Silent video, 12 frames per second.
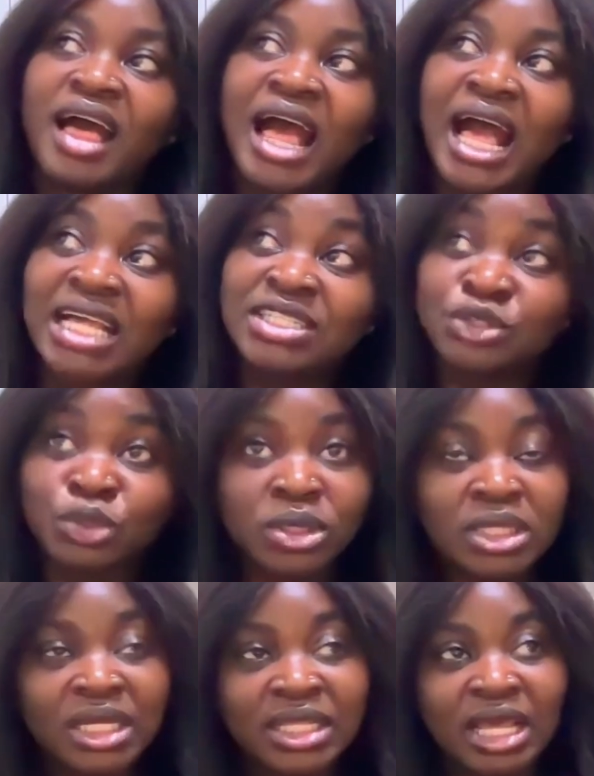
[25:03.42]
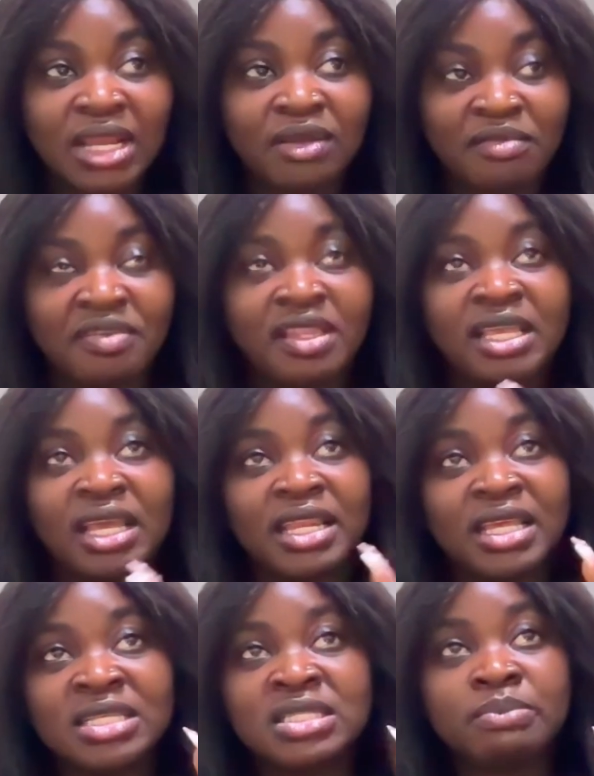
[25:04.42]
I do think that affiliate
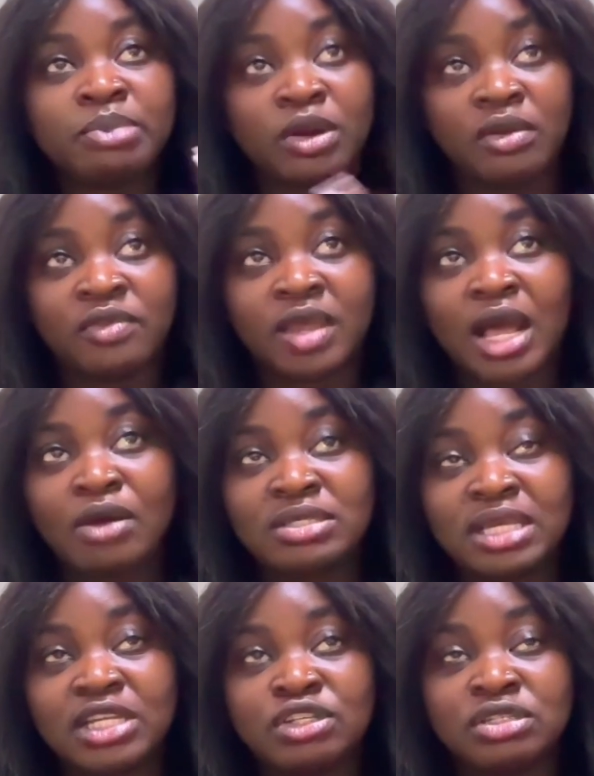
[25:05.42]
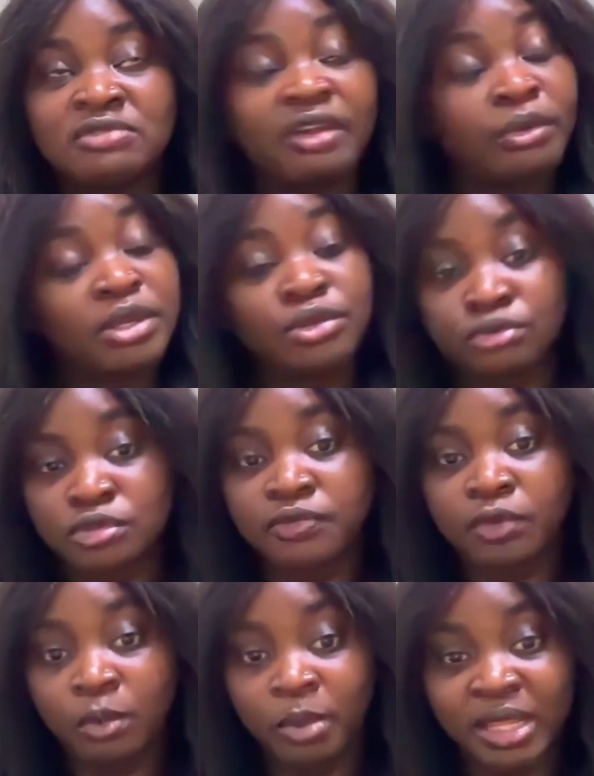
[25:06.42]
is a part of the house that is just very
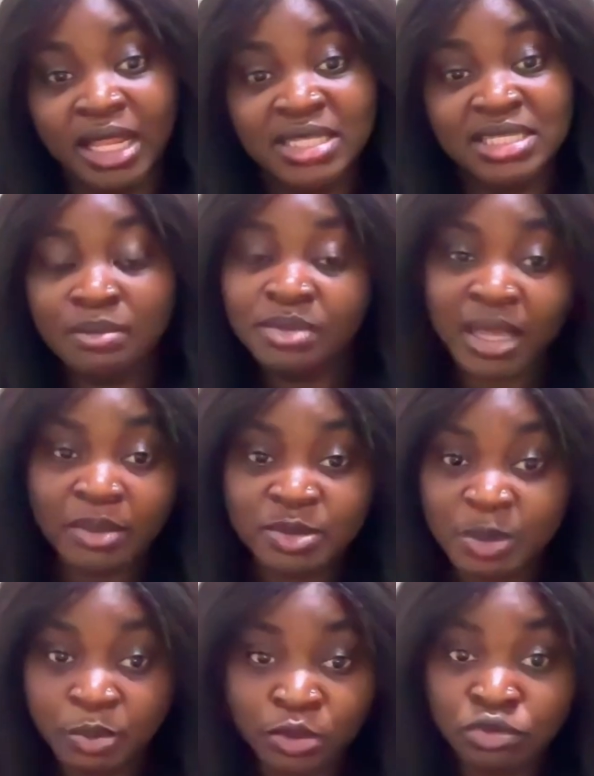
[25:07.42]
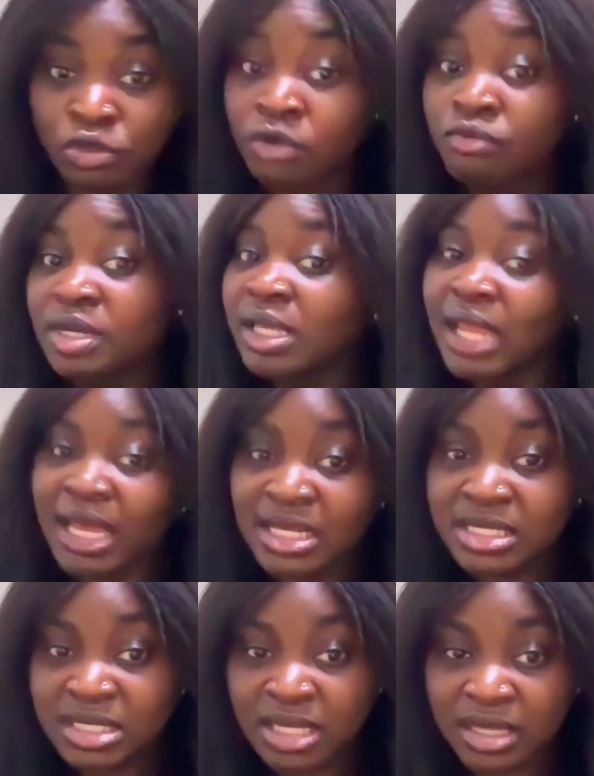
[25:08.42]
useful, but that sometimes people do not
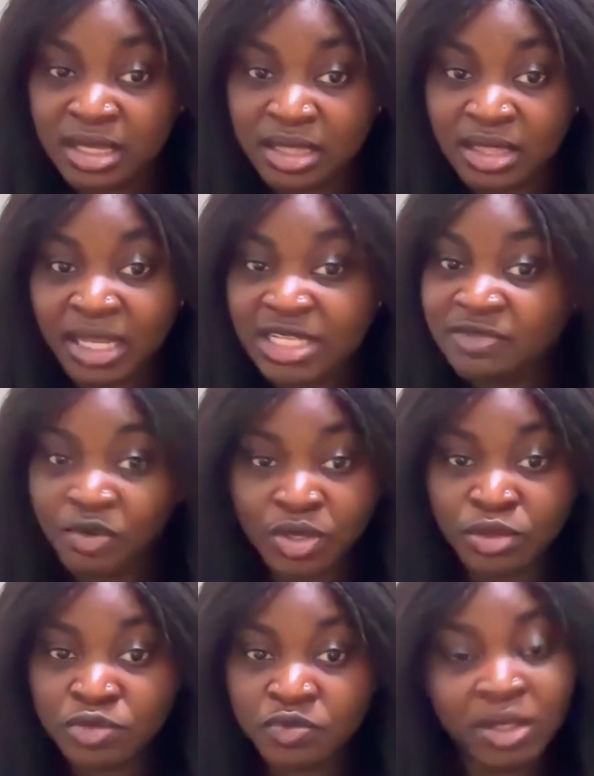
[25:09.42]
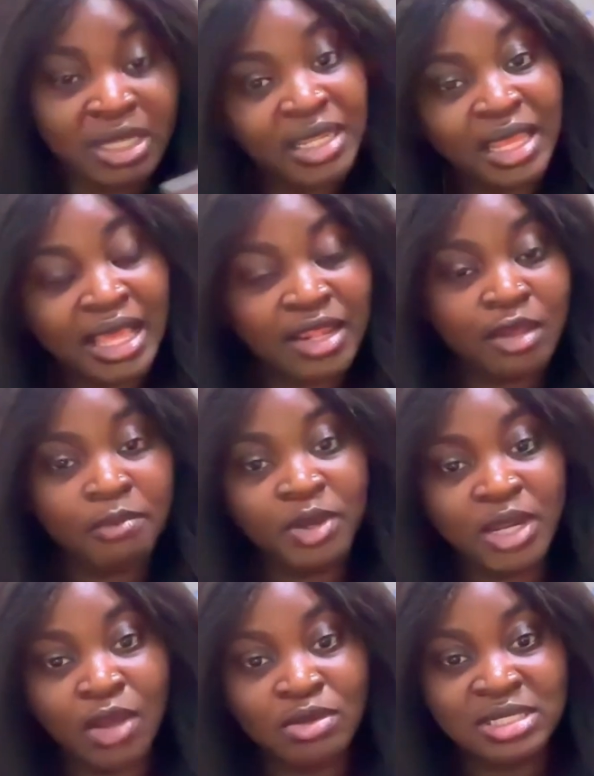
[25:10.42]
realize that is very useful, and then they end up with
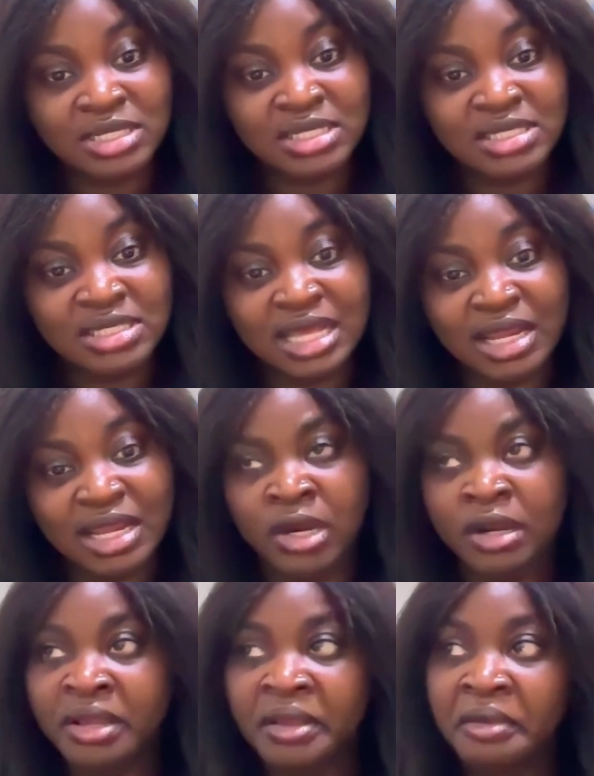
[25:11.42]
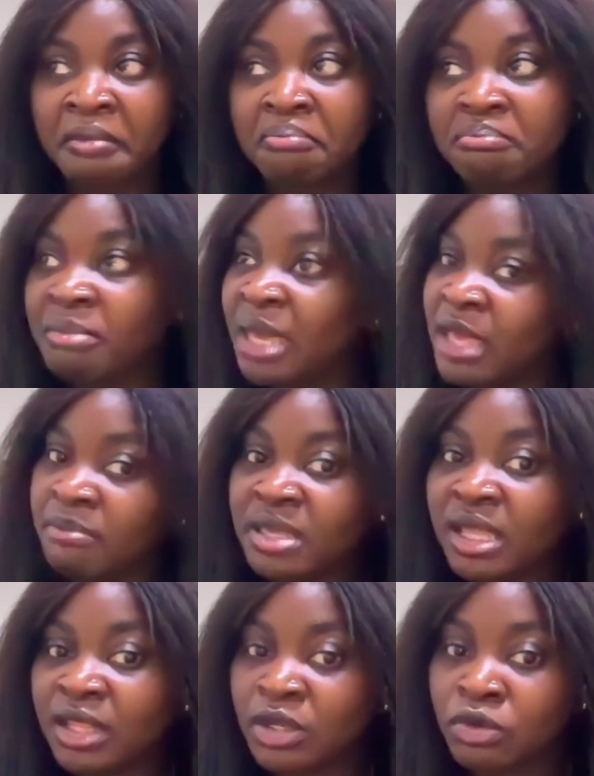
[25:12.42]
houses that are maybe
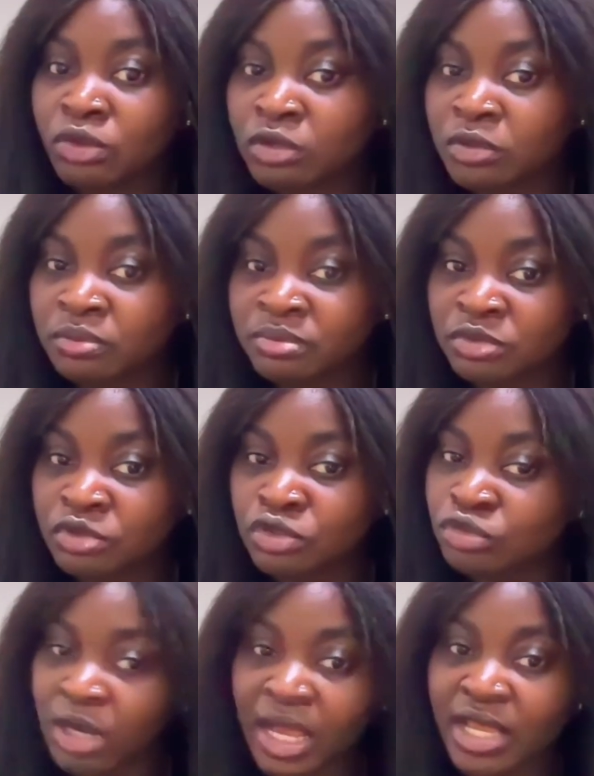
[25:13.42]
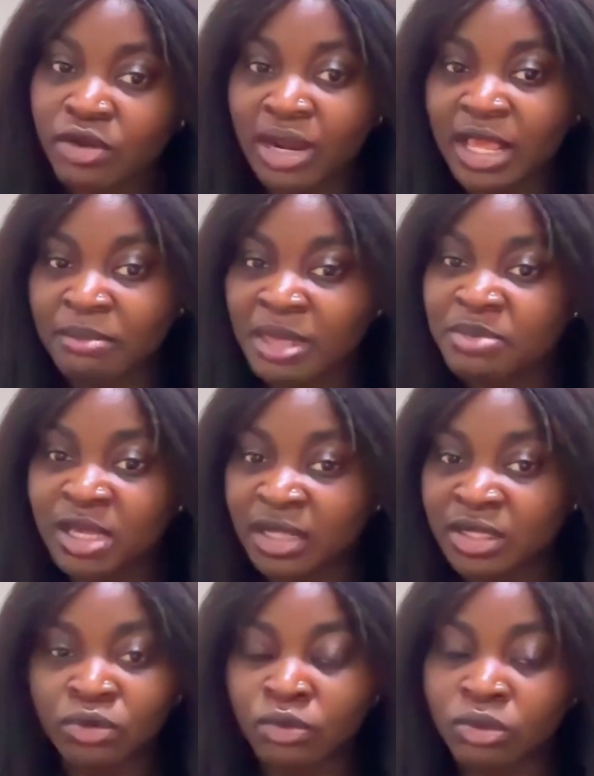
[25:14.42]
a little dry, or like maybe a
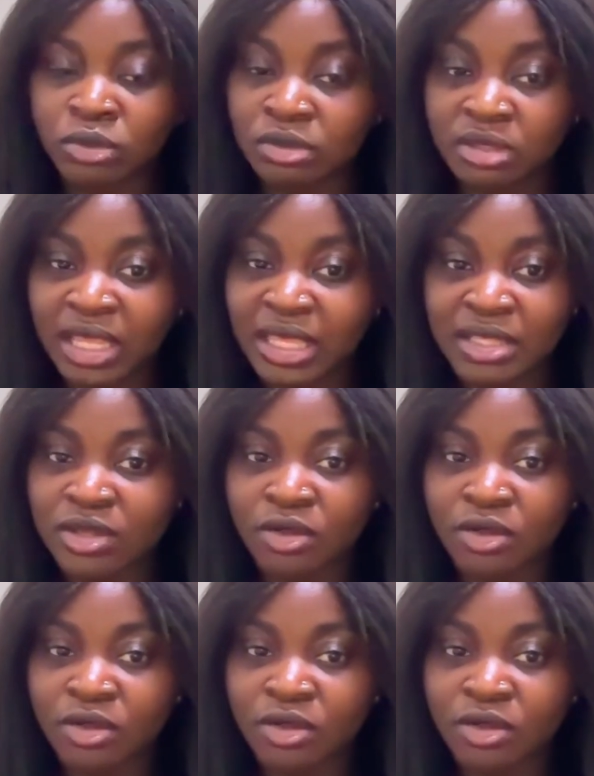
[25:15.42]
little like